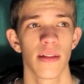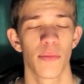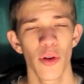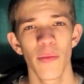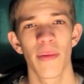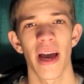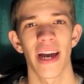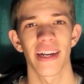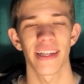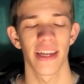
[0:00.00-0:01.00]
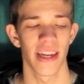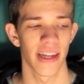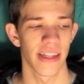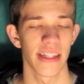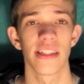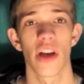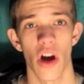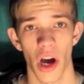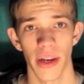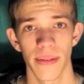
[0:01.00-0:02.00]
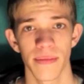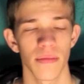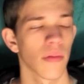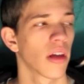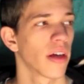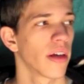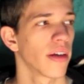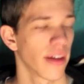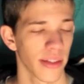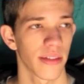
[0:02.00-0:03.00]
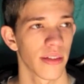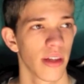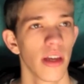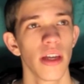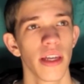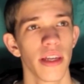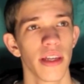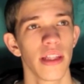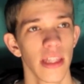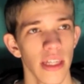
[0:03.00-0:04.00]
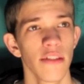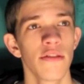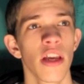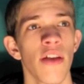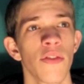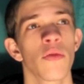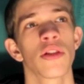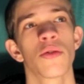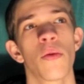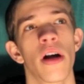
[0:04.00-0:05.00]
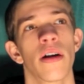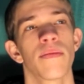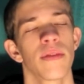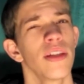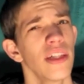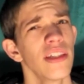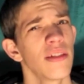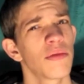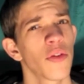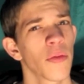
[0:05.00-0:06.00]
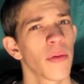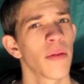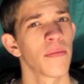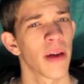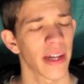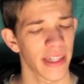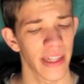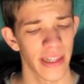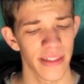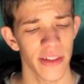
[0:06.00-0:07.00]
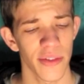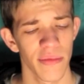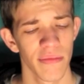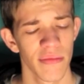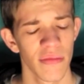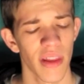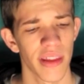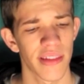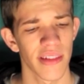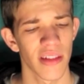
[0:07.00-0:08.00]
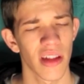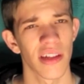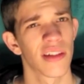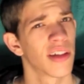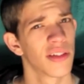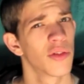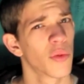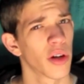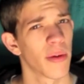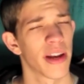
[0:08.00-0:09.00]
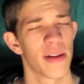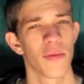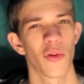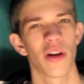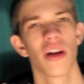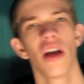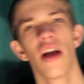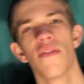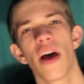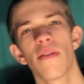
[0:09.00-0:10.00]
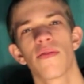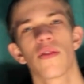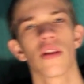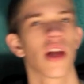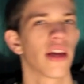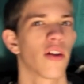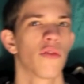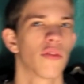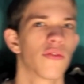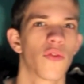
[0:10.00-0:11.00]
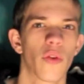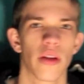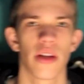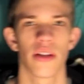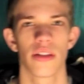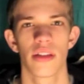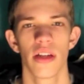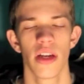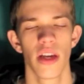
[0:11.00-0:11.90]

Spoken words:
put him back and he's gone. Yes. He leaves every once in a while. He ends up showing up back again, so that's not nothing to worry about anymore. I've had him for like over 4 years,